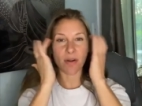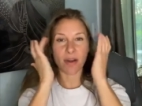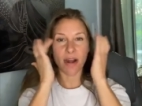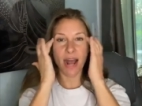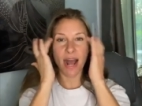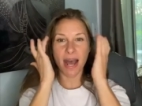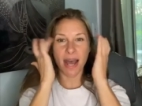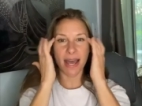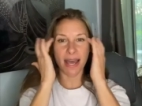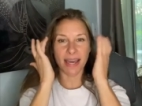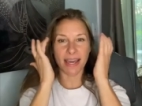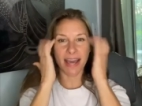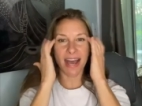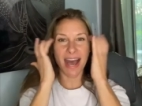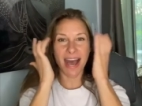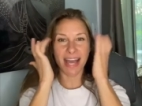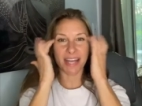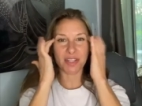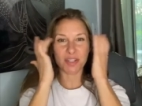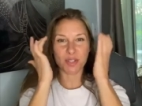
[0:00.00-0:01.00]
Outer eye,
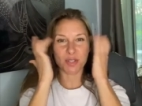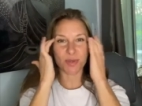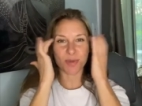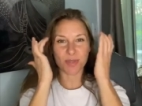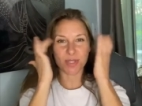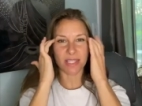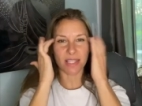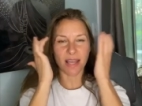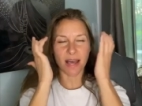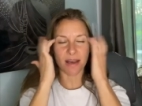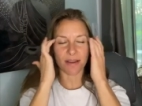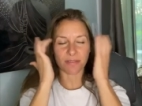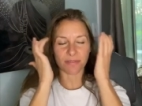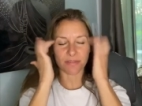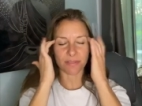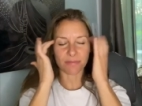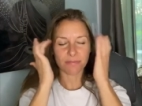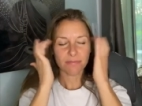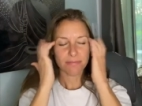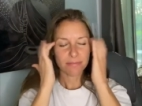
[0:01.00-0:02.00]
I choose love.